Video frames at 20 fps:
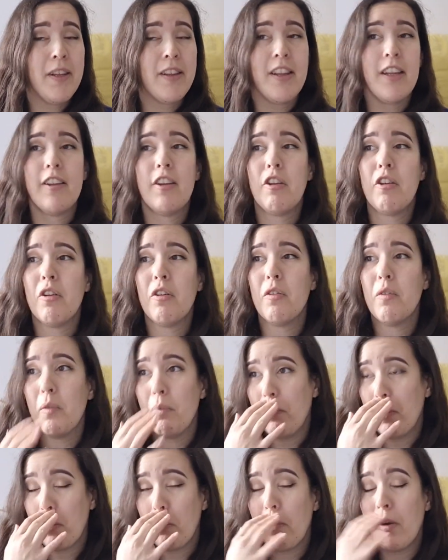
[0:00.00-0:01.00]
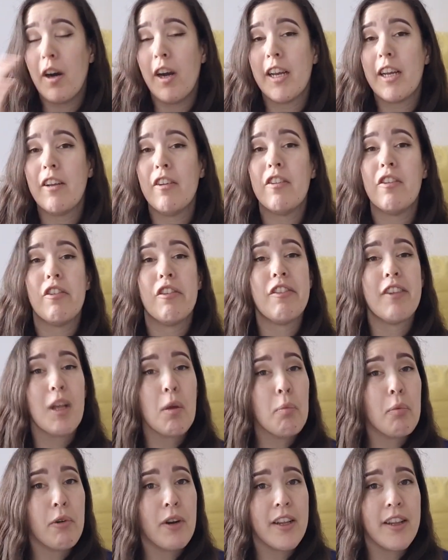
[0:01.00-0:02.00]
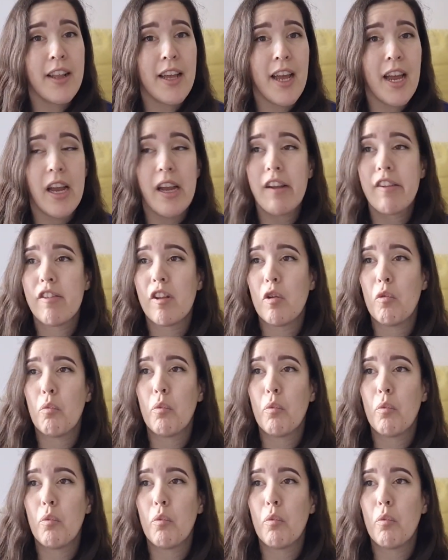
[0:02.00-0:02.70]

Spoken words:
They do require you to separate the eggs and